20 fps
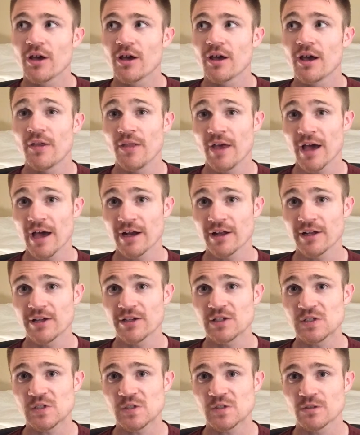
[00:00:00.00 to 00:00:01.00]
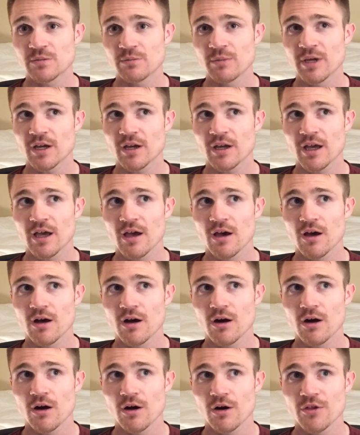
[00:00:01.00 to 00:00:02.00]
and that is make
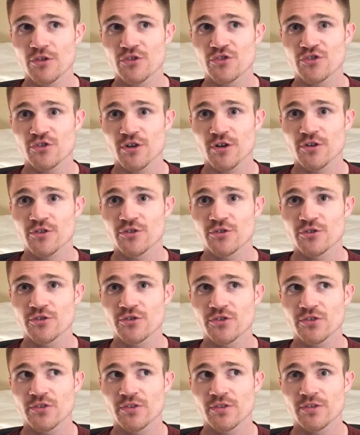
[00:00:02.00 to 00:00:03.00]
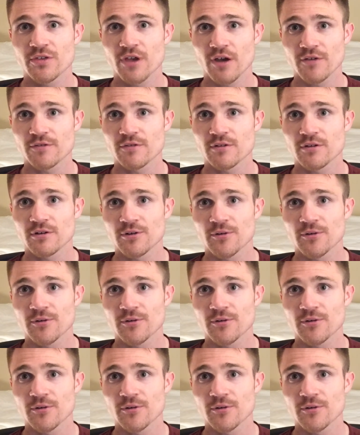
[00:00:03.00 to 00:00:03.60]
all the structures tougher.